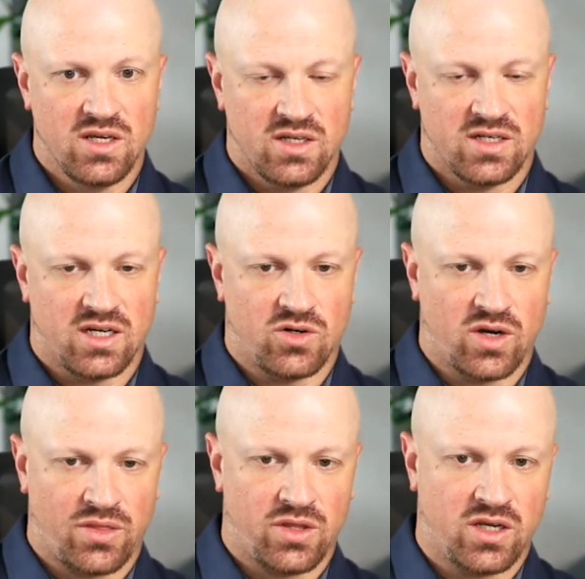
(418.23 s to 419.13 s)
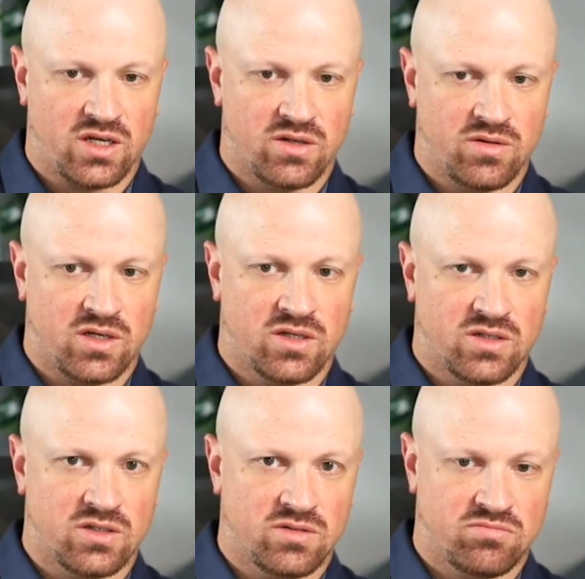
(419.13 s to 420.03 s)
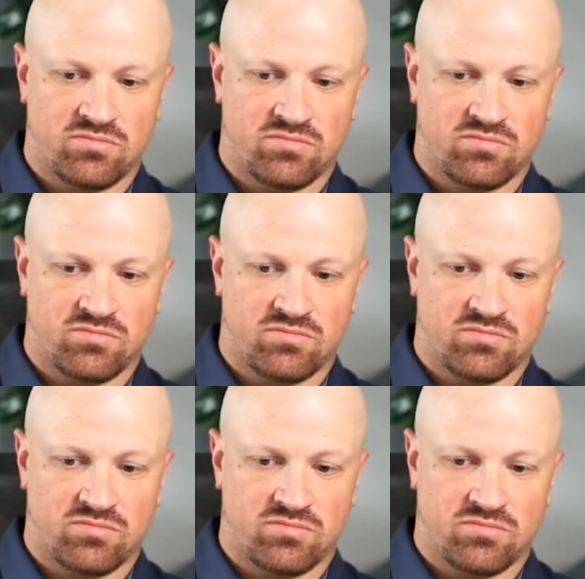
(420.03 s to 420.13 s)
Now, I think on a